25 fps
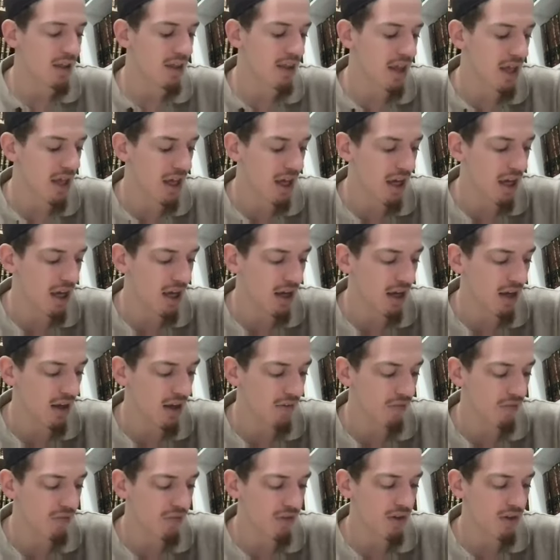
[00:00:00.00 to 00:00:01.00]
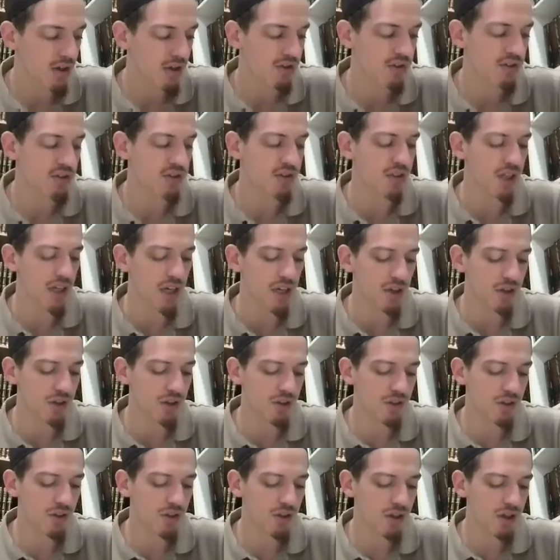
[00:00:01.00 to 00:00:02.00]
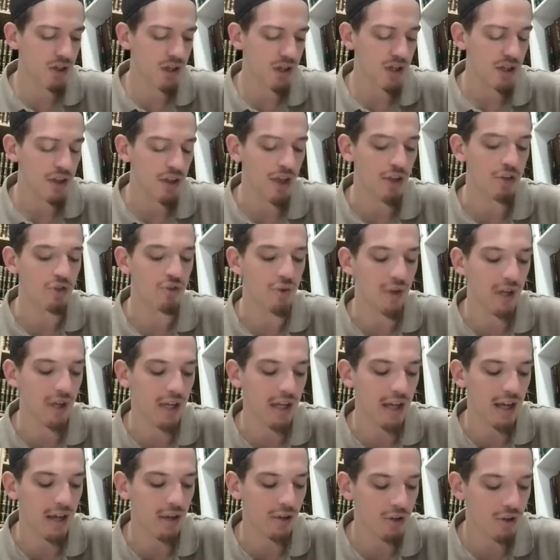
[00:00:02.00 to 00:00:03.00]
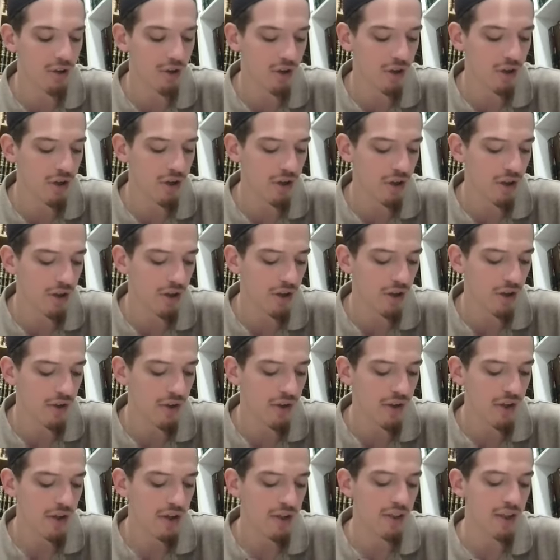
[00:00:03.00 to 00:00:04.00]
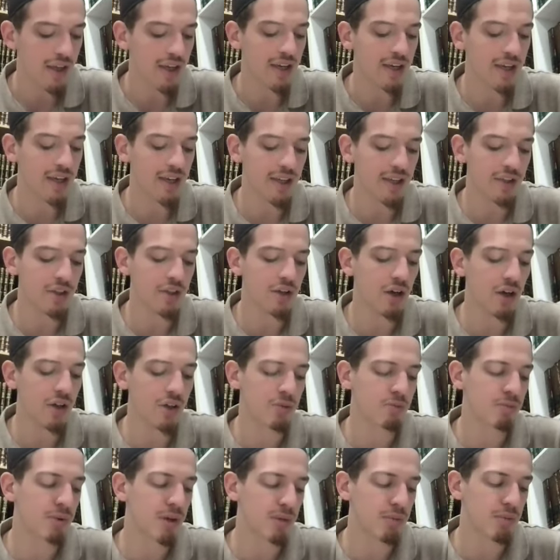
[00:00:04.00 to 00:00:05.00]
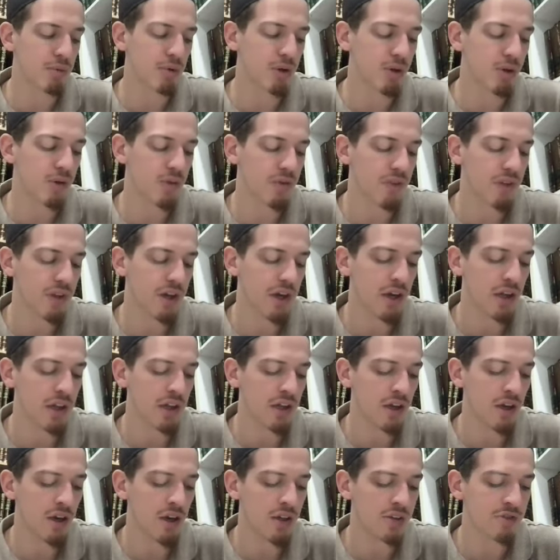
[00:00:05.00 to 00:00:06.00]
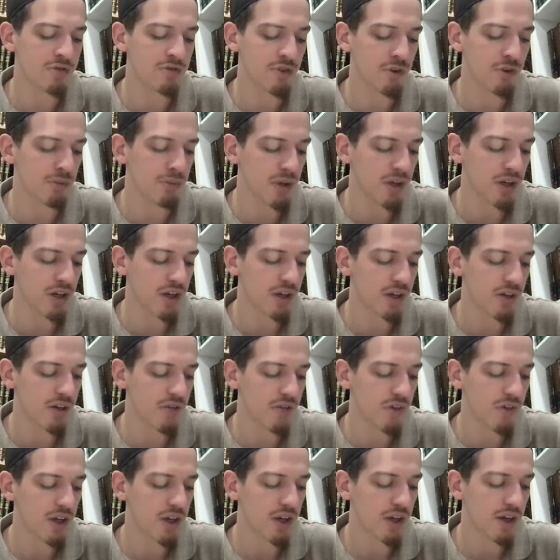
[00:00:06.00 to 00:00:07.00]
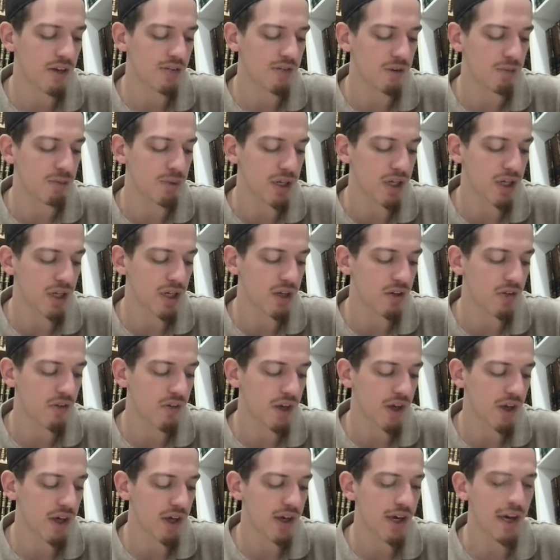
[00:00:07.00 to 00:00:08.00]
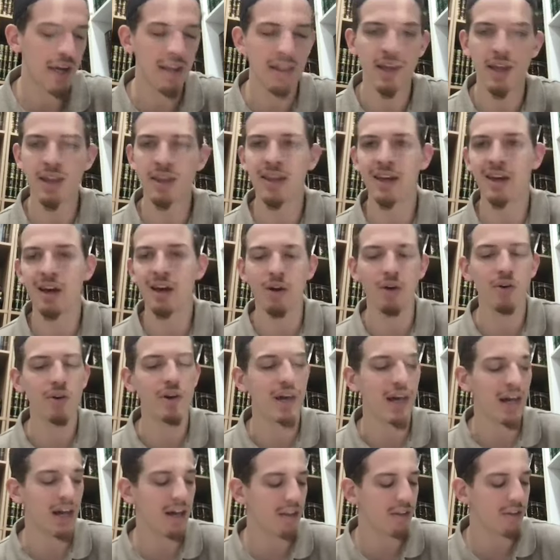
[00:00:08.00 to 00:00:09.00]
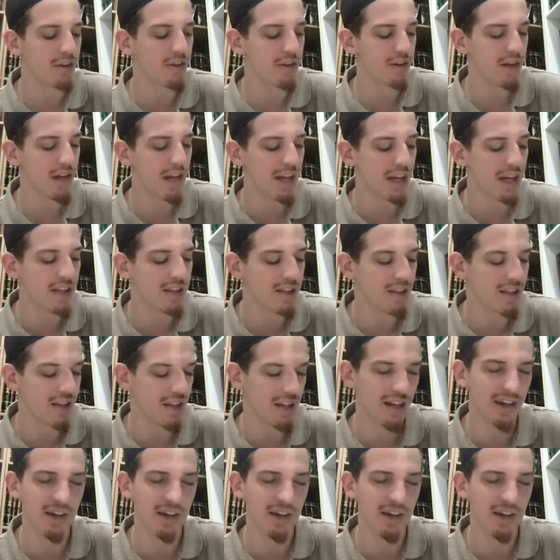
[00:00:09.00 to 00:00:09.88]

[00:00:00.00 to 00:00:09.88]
they steal, they drink alcohol, they kill other people that Allah has forbidden. And then they all gather and